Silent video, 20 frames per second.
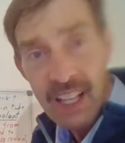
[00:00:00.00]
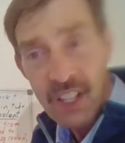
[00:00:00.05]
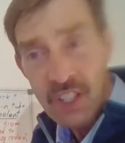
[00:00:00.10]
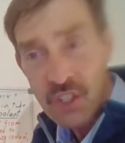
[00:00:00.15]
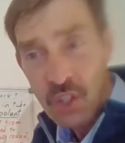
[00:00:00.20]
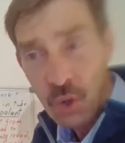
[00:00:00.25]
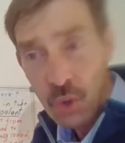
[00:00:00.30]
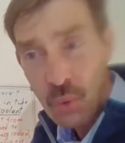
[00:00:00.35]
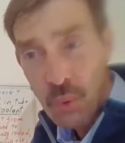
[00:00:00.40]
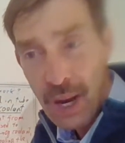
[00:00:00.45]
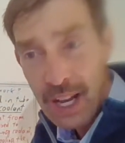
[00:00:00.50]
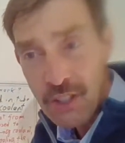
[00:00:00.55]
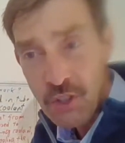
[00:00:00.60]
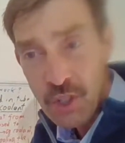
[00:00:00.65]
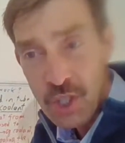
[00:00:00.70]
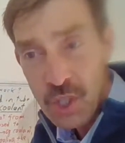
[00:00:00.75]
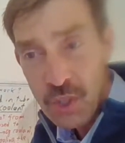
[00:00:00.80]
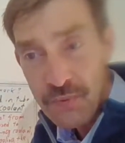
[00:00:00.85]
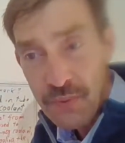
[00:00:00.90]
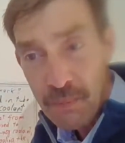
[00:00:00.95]
So
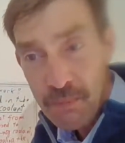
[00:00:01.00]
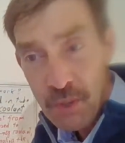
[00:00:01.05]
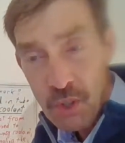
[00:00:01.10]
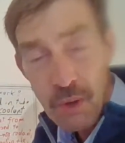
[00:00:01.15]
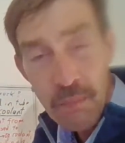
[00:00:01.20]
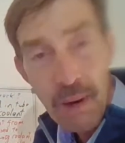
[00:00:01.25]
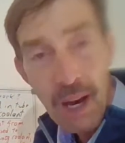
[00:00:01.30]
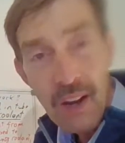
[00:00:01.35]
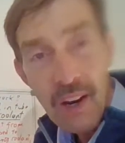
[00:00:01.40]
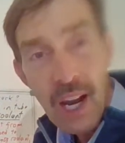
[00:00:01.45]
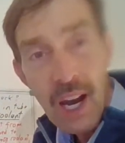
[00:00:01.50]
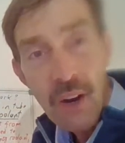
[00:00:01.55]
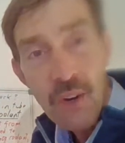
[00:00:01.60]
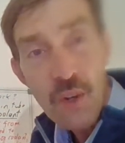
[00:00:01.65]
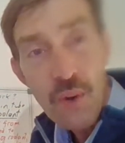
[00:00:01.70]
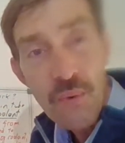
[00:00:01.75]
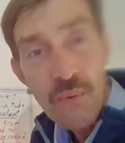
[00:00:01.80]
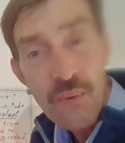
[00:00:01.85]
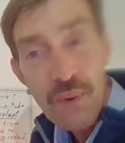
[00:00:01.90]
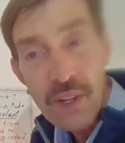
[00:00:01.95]
questions from you about how
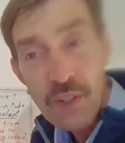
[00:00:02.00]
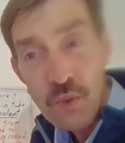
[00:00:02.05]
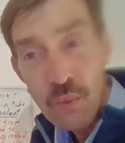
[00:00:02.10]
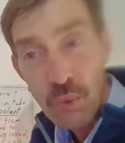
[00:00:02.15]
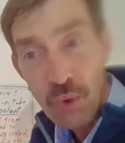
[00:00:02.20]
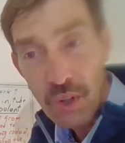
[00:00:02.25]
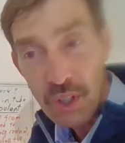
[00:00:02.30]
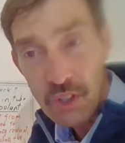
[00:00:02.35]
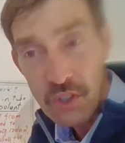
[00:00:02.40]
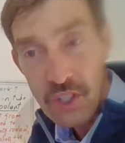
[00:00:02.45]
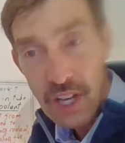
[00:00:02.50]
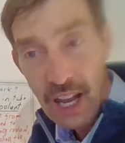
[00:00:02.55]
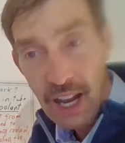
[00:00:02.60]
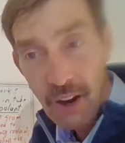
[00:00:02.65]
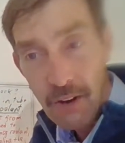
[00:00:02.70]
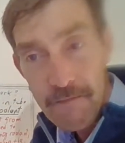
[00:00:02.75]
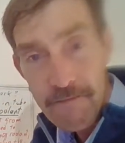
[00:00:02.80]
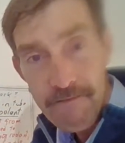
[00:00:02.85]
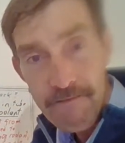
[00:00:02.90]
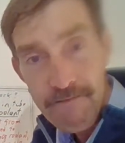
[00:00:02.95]
your fridge works
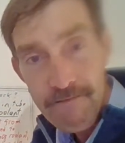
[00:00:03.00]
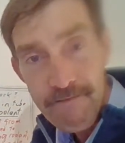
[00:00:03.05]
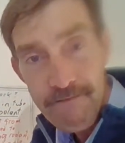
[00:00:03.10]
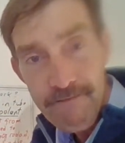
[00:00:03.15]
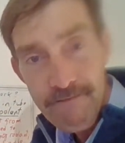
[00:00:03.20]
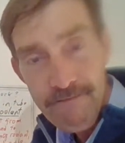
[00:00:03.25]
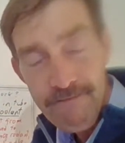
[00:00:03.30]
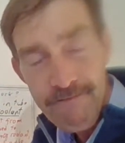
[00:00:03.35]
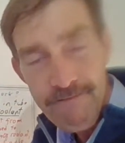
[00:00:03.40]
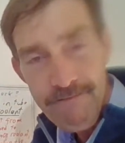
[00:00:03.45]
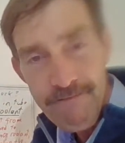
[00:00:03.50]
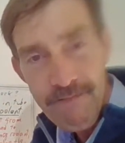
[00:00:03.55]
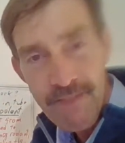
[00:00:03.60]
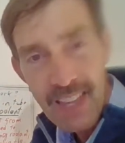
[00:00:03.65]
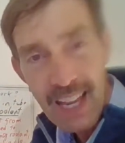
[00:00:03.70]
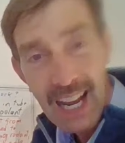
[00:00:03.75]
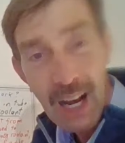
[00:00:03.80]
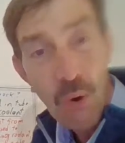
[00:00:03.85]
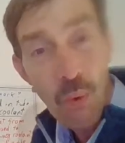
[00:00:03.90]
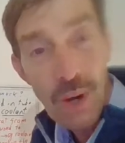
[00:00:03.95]
now.
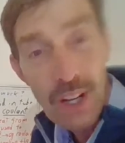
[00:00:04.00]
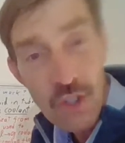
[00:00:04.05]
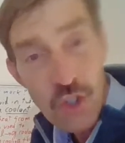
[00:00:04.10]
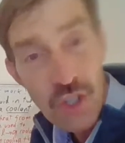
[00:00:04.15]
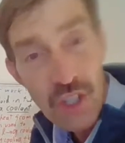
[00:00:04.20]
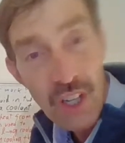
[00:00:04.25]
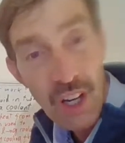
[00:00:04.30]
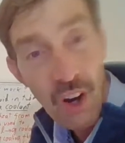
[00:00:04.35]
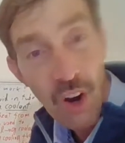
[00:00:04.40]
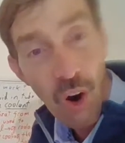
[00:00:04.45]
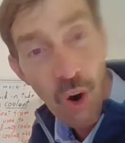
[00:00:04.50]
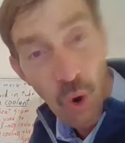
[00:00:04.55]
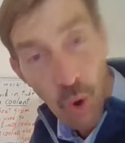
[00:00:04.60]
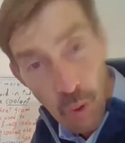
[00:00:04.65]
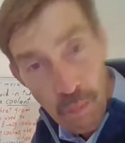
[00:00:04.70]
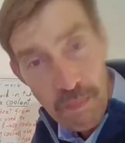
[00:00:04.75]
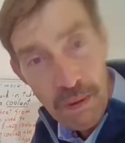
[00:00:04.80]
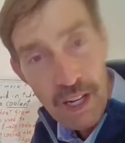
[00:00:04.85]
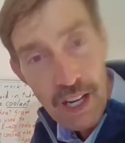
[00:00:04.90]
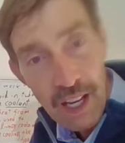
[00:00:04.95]
I want you to
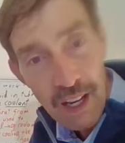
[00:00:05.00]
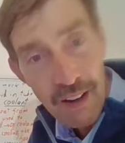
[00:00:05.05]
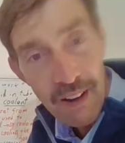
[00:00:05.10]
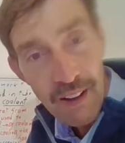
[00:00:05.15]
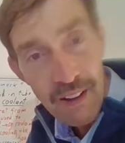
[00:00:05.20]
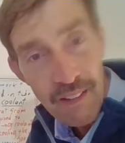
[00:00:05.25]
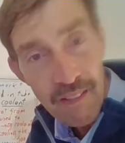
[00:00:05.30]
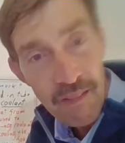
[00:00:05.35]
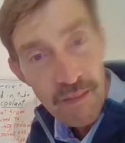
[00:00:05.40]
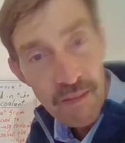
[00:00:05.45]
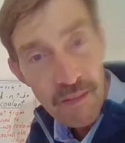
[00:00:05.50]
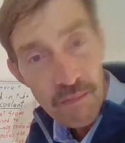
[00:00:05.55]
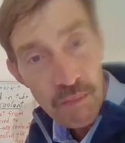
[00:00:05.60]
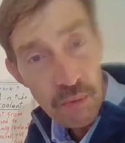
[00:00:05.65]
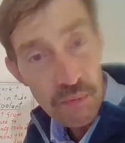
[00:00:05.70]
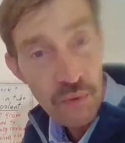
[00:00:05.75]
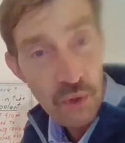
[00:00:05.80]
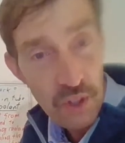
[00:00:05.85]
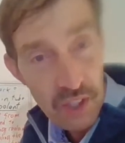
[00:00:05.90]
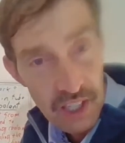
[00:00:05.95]
open it
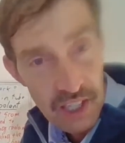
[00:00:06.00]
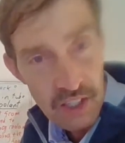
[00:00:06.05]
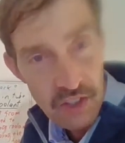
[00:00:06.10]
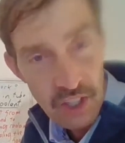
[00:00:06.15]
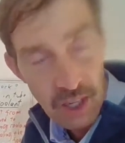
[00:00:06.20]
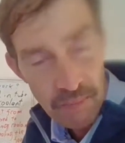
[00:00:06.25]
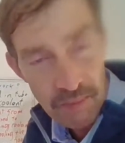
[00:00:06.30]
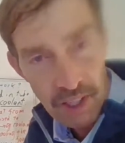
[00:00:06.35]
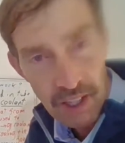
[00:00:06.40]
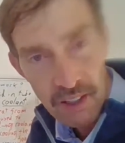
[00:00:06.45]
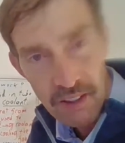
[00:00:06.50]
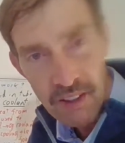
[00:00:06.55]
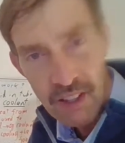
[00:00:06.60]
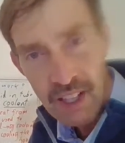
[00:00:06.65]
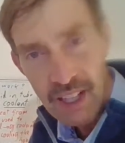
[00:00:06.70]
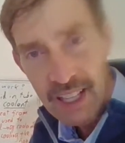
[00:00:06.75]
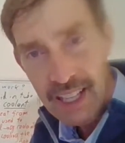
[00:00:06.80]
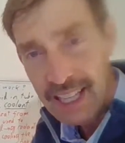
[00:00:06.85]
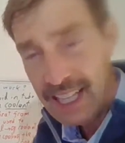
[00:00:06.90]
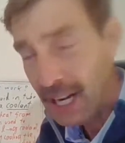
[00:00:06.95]
before you eat something,
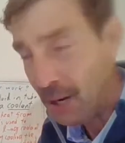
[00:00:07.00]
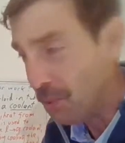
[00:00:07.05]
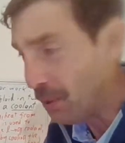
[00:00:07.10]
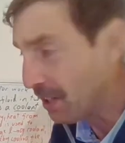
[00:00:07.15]
and I